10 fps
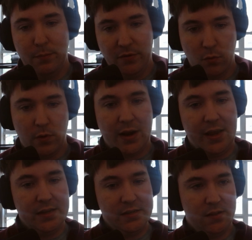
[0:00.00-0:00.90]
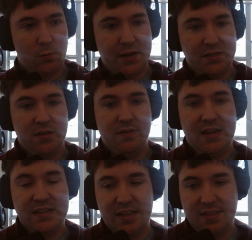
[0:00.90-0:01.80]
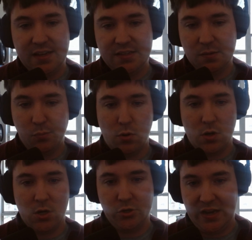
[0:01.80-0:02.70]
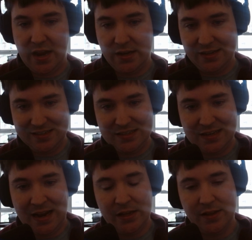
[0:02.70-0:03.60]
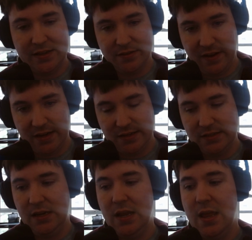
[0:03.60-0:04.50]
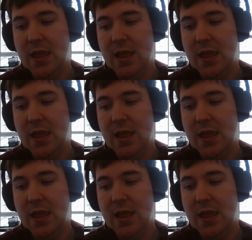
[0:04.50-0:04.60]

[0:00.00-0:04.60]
before I get into the rest of it, because I think it's important to understand its style as a fantasy.